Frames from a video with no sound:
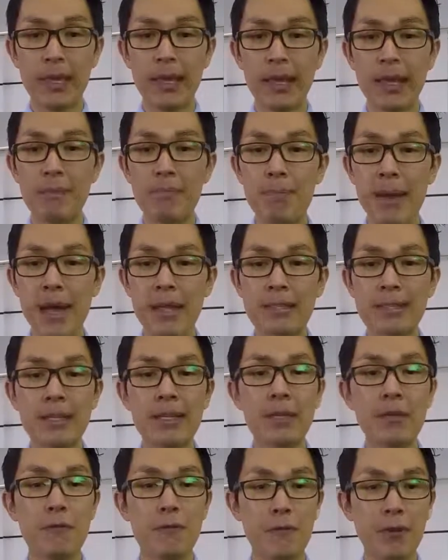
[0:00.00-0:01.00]
It
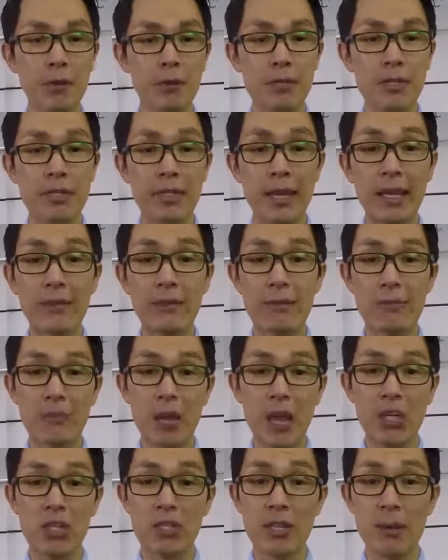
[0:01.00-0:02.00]
basically filters
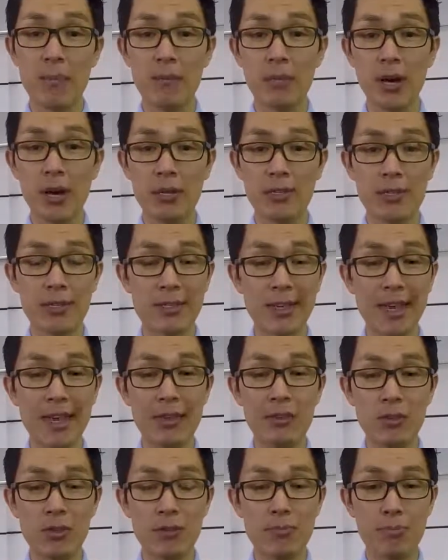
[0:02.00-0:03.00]
information that passes
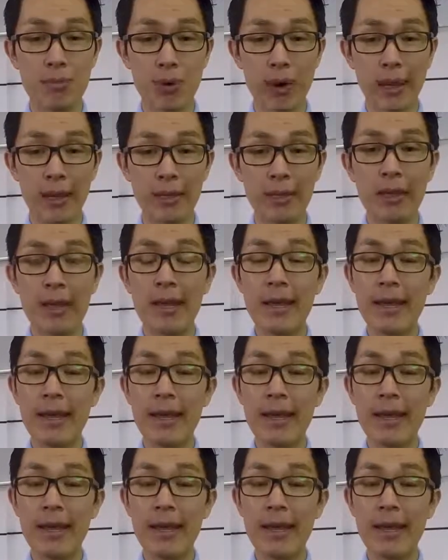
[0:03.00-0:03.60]
into the brain,